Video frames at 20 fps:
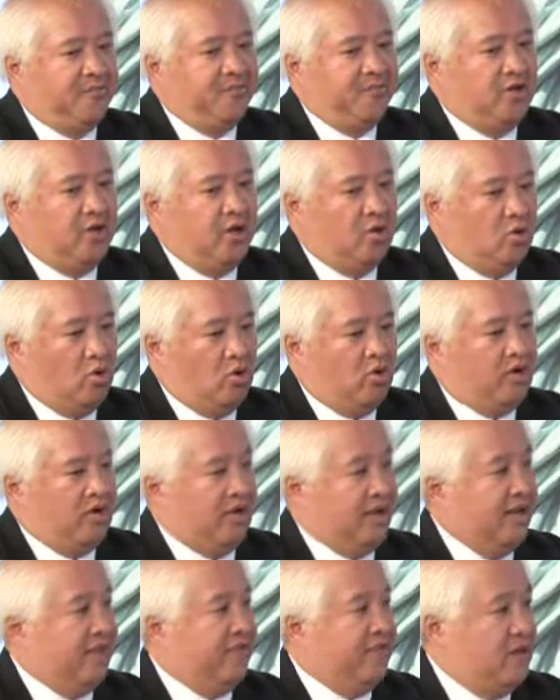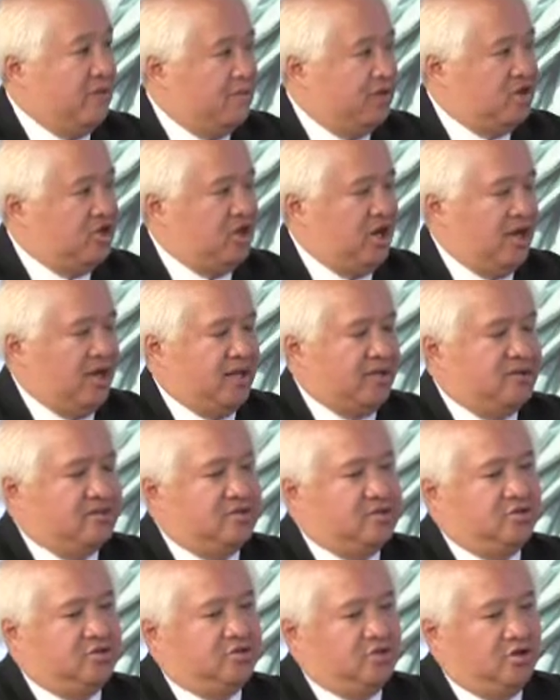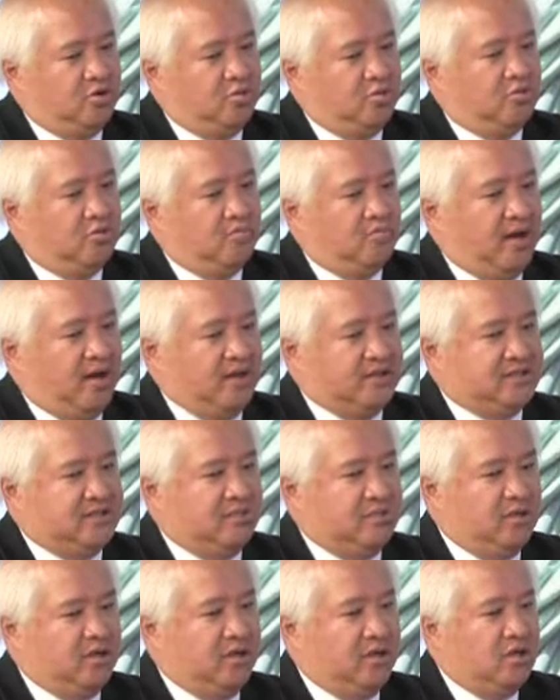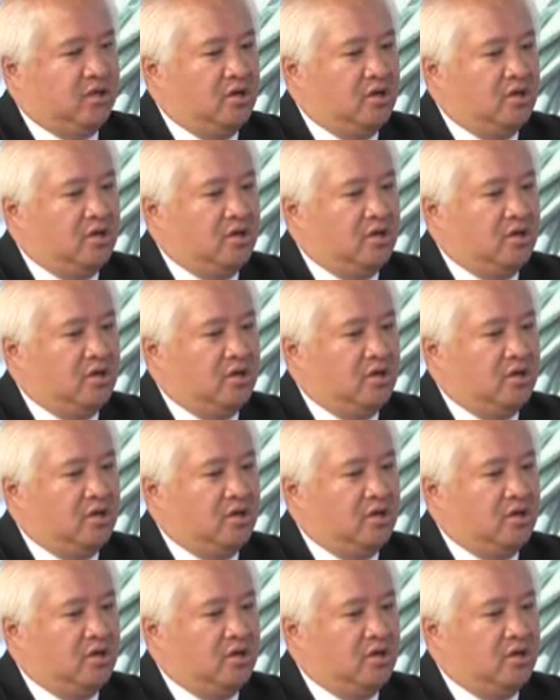in order to give them a chance to possibly